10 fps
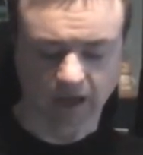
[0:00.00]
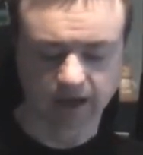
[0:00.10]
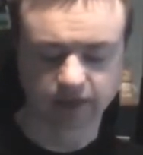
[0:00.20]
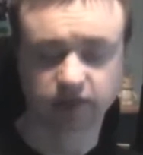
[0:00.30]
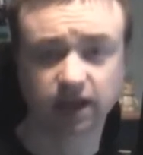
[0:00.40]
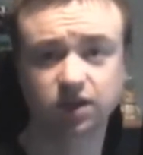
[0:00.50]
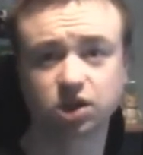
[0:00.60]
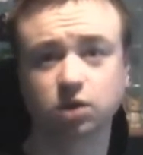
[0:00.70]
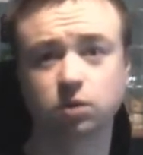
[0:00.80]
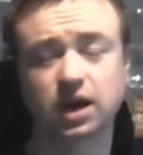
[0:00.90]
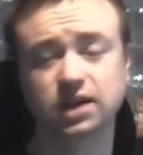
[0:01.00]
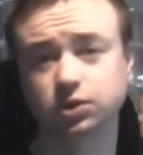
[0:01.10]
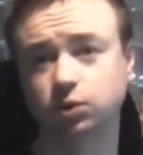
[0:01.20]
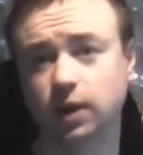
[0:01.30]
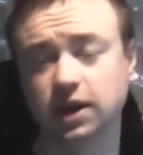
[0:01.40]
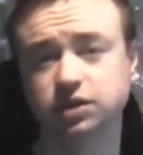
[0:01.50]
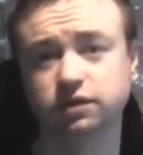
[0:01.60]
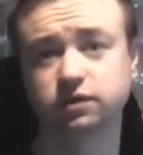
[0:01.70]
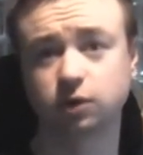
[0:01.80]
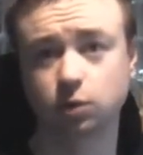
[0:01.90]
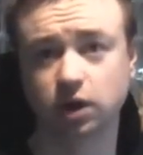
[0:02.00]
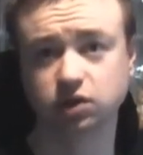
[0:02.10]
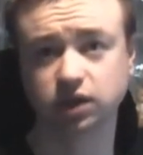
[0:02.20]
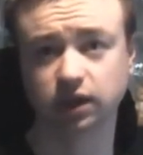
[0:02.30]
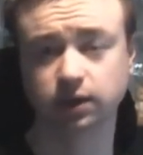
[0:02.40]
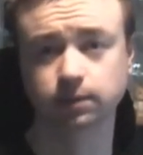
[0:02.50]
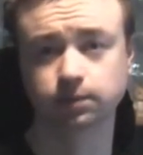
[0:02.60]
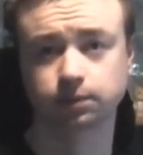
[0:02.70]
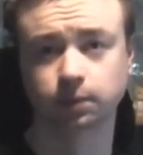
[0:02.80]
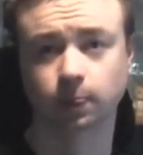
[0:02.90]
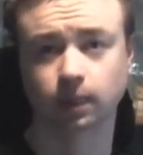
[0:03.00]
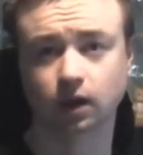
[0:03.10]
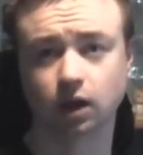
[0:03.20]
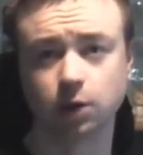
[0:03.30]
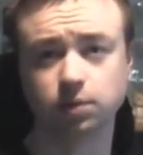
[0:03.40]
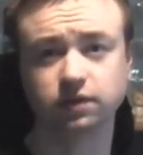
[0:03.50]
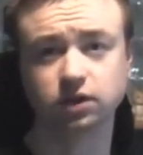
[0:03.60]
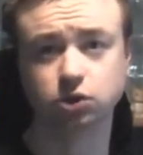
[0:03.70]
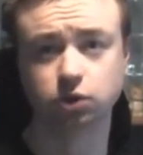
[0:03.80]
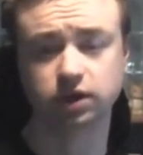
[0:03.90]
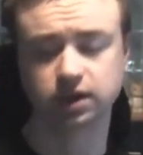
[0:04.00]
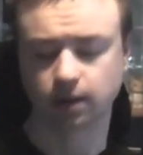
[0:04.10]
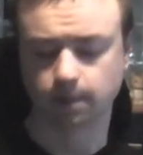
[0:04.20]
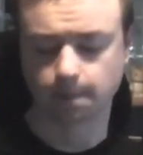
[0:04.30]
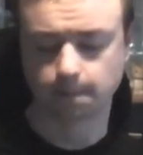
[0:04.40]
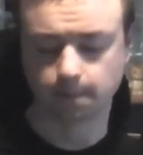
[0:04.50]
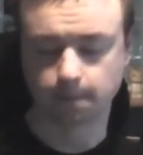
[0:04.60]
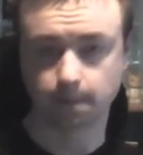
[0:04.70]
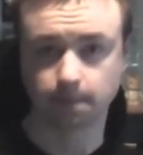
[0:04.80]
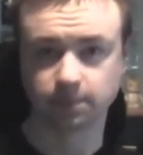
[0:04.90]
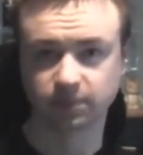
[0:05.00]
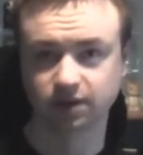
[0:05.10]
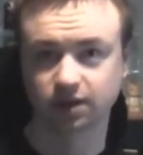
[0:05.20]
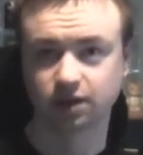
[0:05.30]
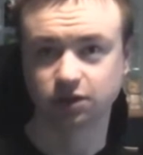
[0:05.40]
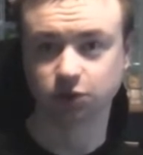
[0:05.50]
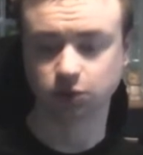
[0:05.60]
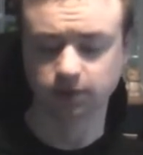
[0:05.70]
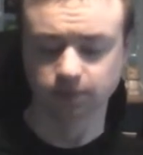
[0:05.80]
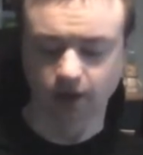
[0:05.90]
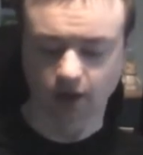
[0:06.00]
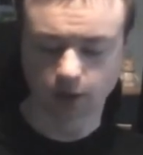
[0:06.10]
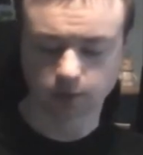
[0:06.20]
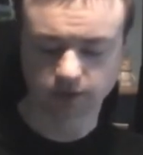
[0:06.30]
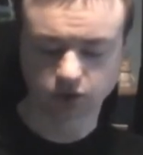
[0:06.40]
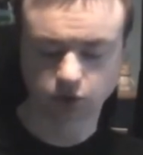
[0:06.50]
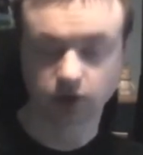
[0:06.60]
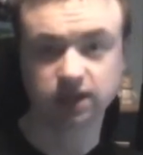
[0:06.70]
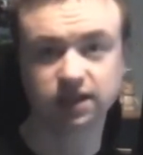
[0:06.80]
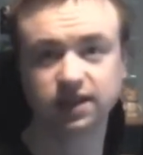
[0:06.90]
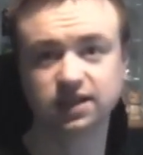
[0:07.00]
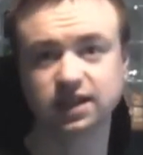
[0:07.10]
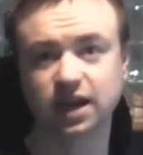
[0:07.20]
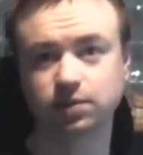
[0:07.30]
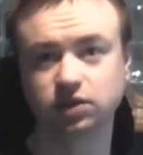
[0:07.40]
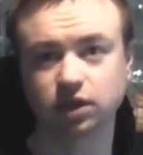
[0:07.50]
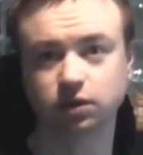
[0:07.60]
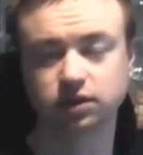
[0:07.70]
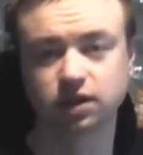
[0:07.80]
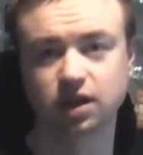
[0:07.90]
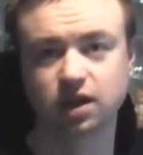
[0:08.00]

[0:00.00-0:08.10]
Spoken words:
And thank you, as always, for watching. Hope you've enjoyed excuse me. Hope you've enjoyed this episode.